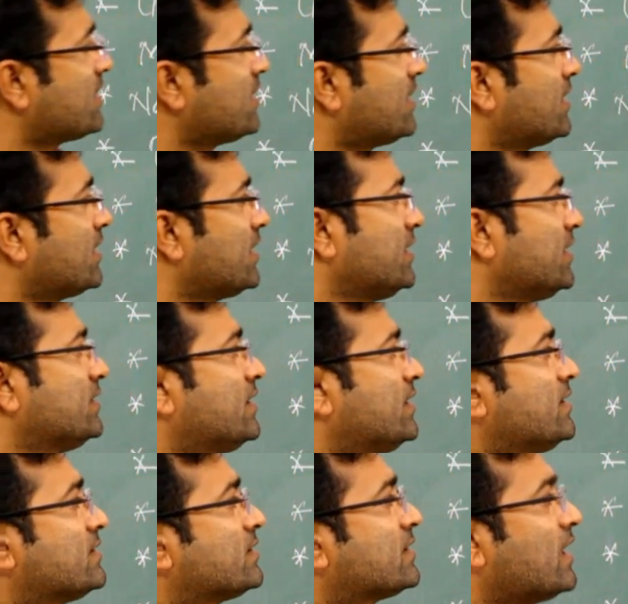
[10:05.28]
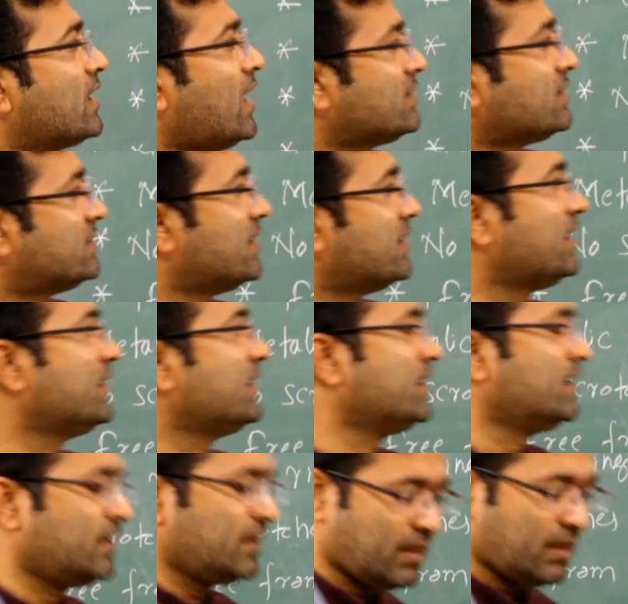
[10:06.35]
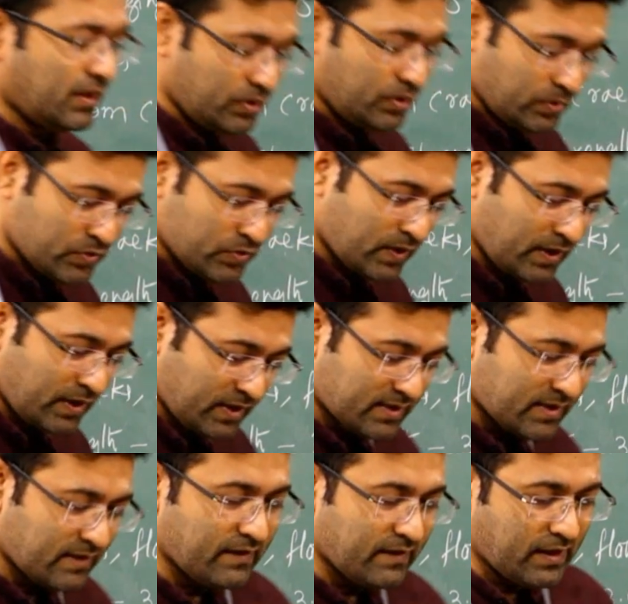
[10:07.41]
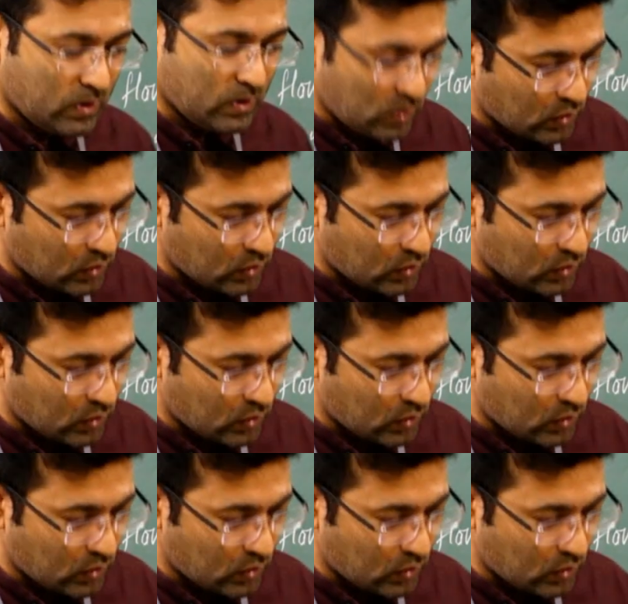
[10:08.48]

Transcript: category, that is class 3, usually it is a very low